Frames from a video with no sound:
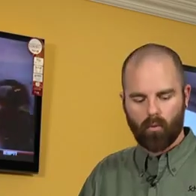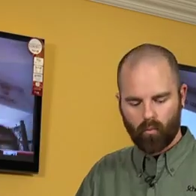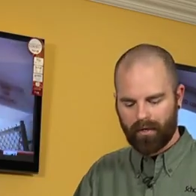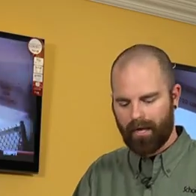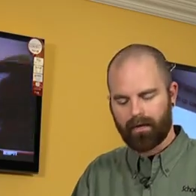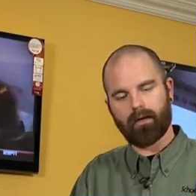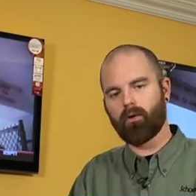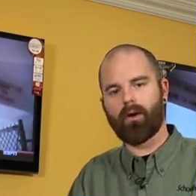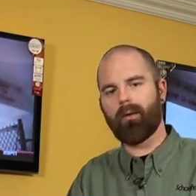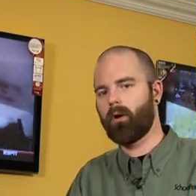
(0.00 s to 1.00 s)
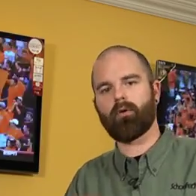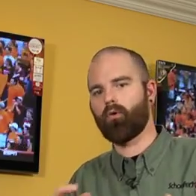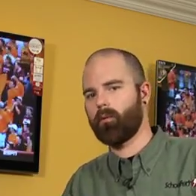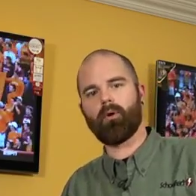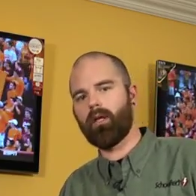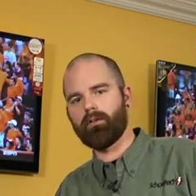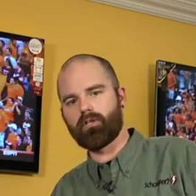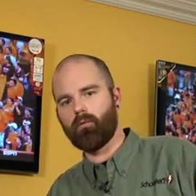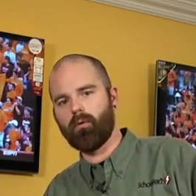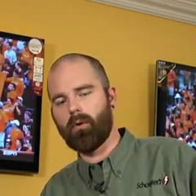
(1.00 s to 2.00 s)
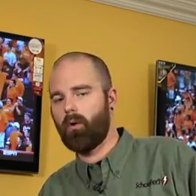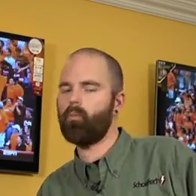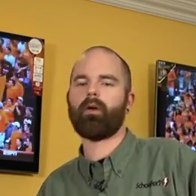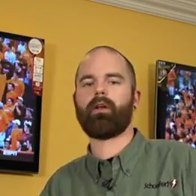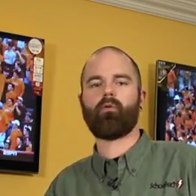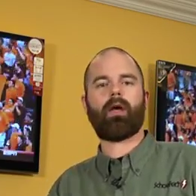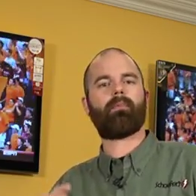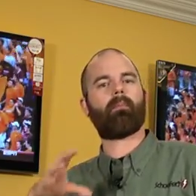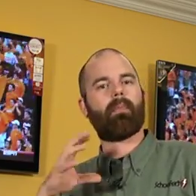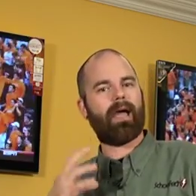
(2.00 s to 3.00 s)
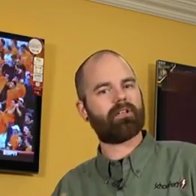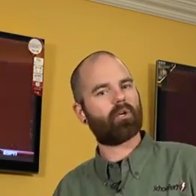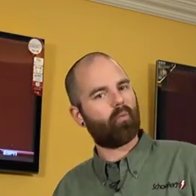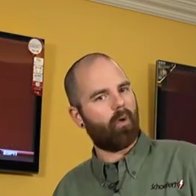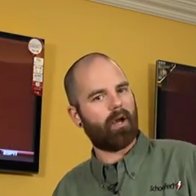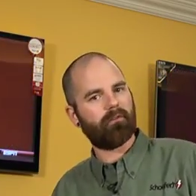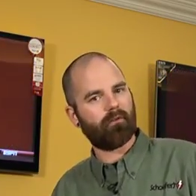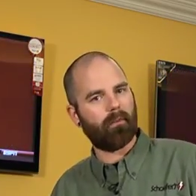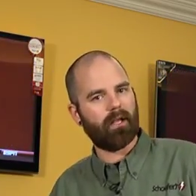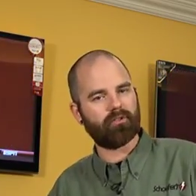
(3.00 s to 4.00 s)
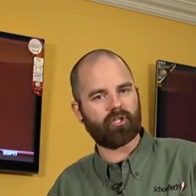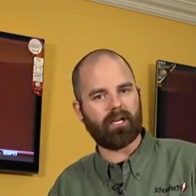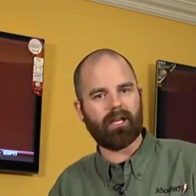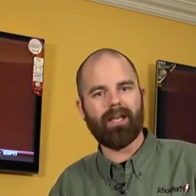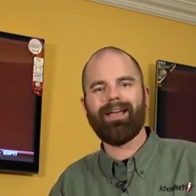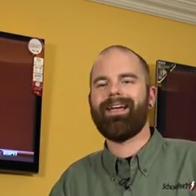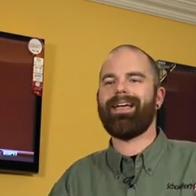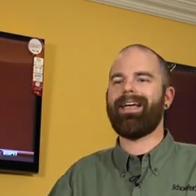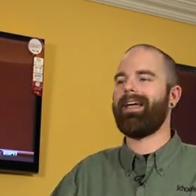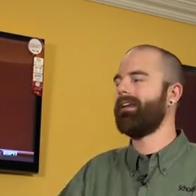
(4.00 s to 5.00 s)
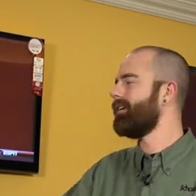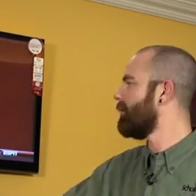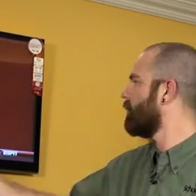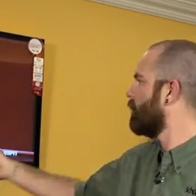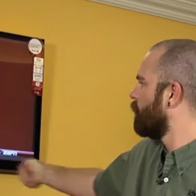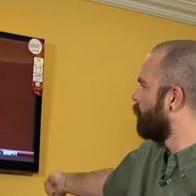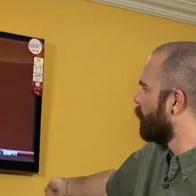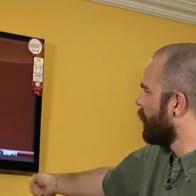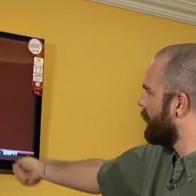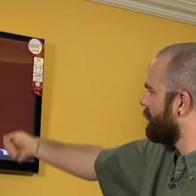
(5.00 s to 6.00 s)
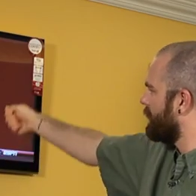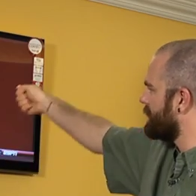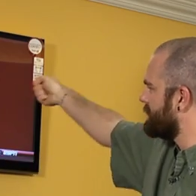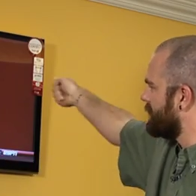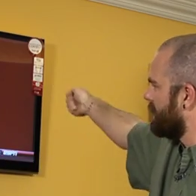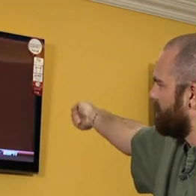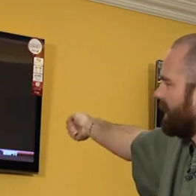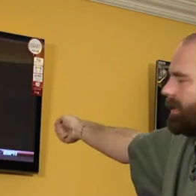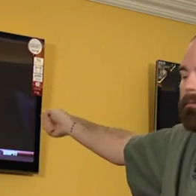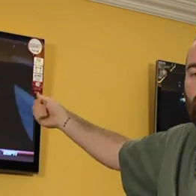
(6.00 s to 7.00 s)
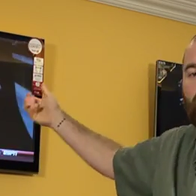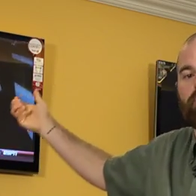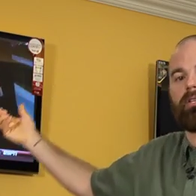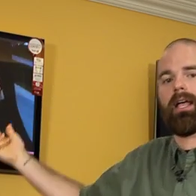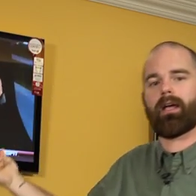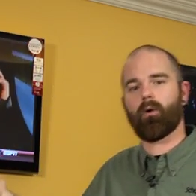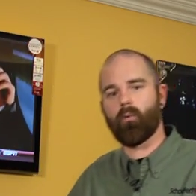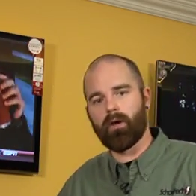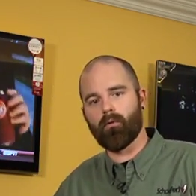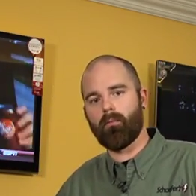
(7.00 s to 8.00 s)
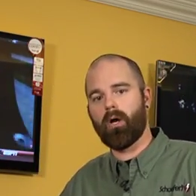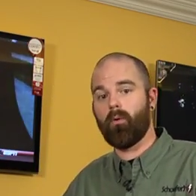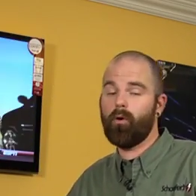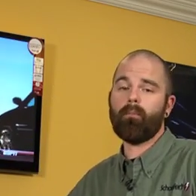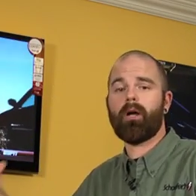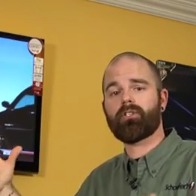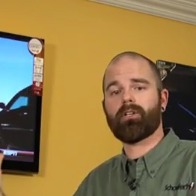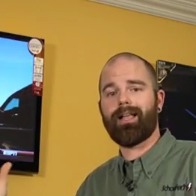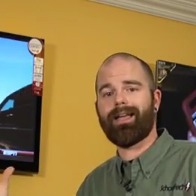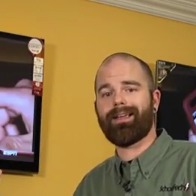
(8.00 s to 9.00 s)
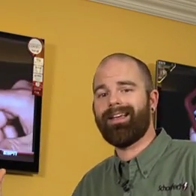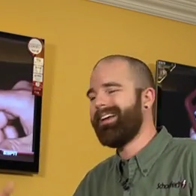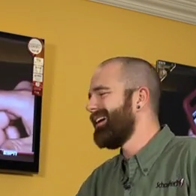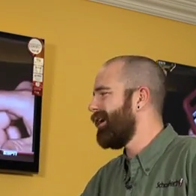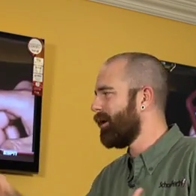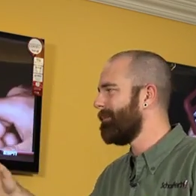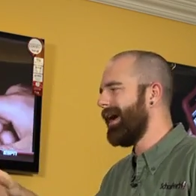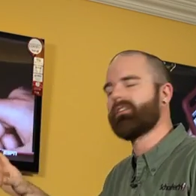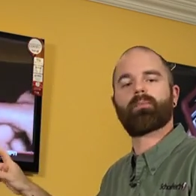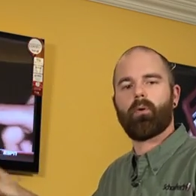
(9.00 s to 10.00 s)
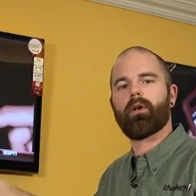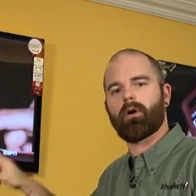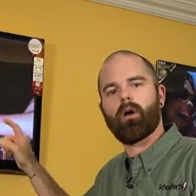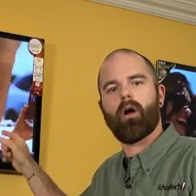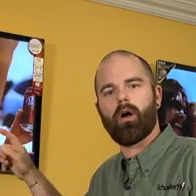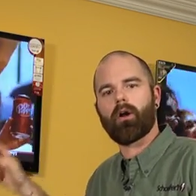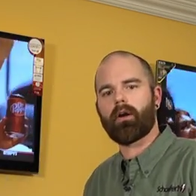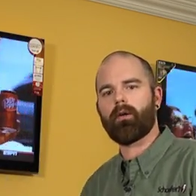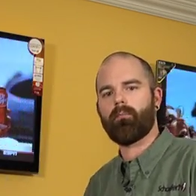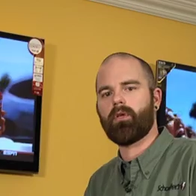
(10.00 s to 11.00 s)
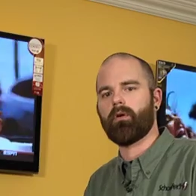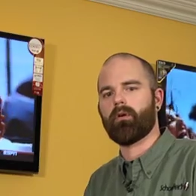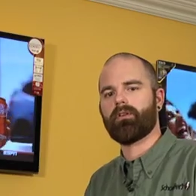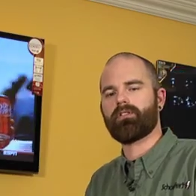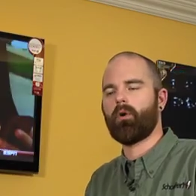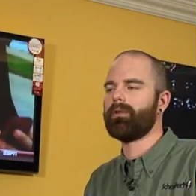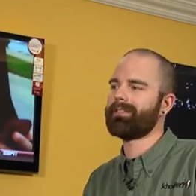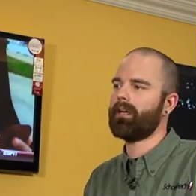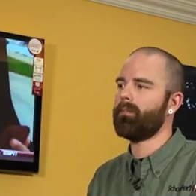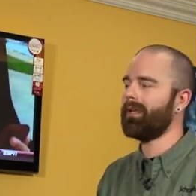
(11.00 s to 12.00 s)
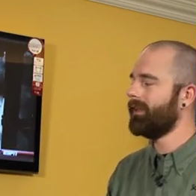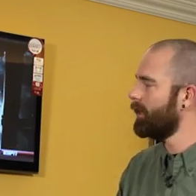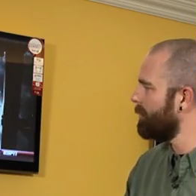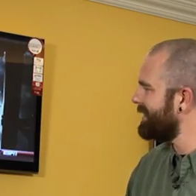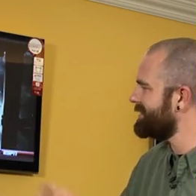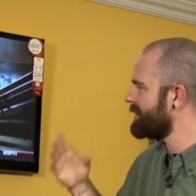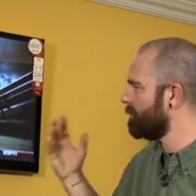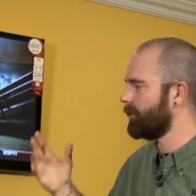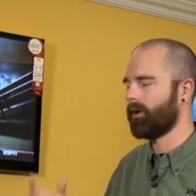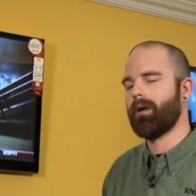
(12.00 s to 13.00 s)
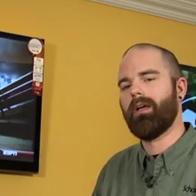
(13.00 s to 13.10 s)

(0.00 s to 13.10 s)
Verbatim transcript: We're not gonna grab our normal LG remote. We're gonna grab the Magic Wand from LG and work this TV much like a Wii remote or much like our mouse pointer on our computer. So it's gonna be a little bit simpler.